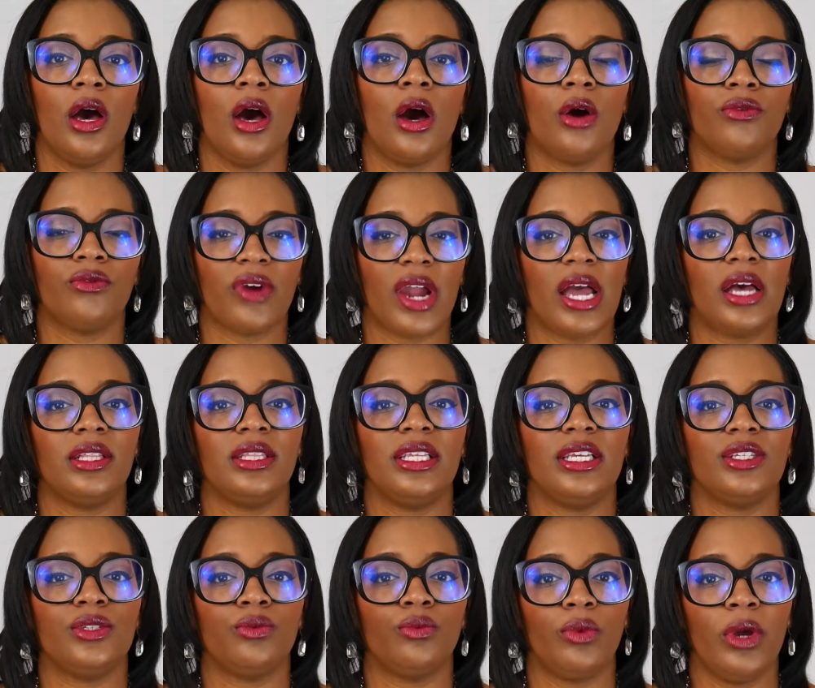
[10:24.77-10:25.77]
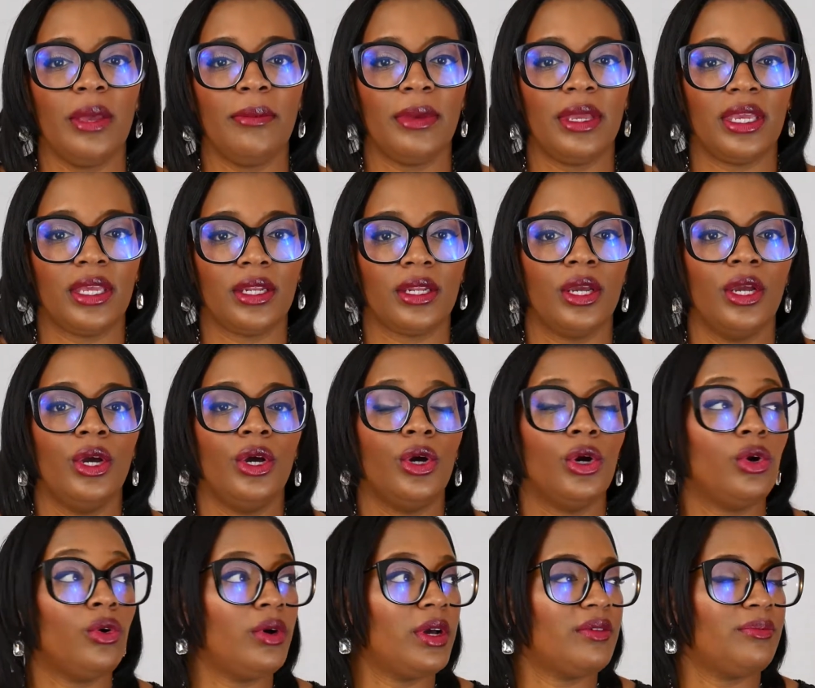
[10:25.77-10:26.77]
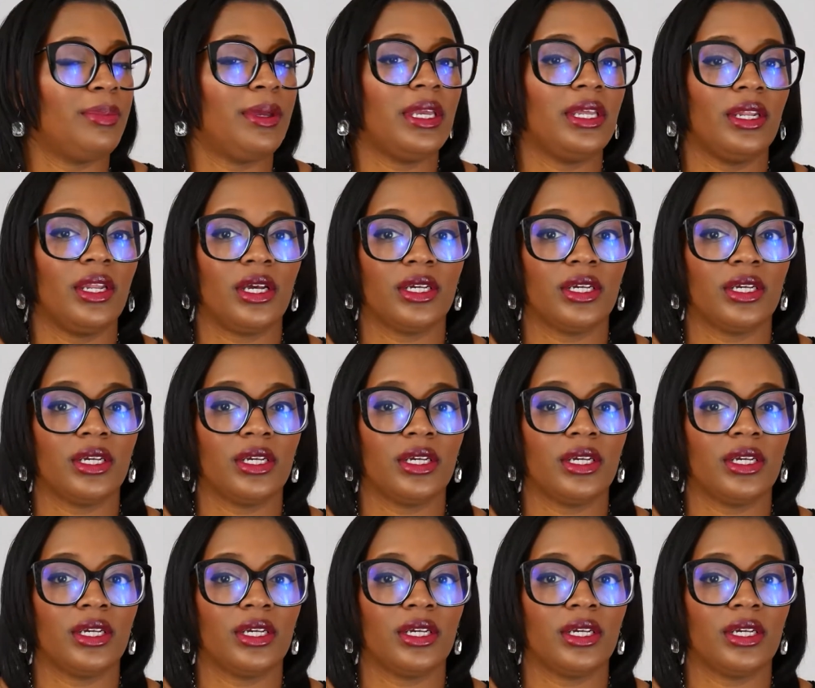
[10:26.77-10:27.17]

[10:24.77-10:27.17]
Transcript: around these women who have been